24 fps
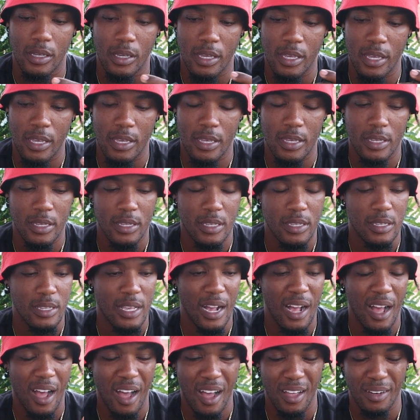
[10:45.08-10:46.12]
is a
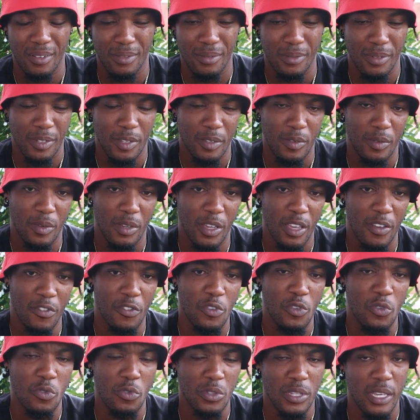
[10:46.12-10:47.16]
con. If
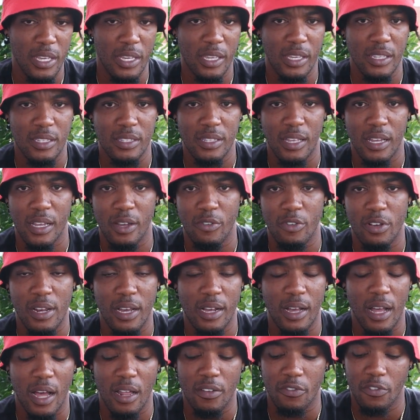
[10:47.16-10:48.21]
you think it's not really a
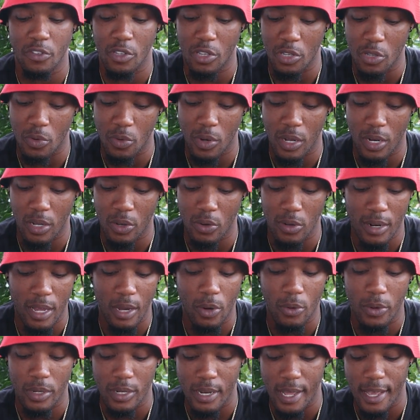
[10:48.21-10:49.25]
con for you, you want to go
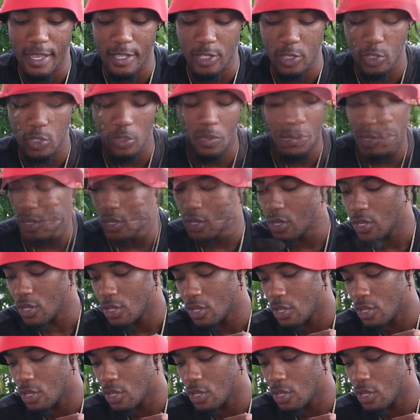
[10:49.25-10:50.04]
that way, that is you. But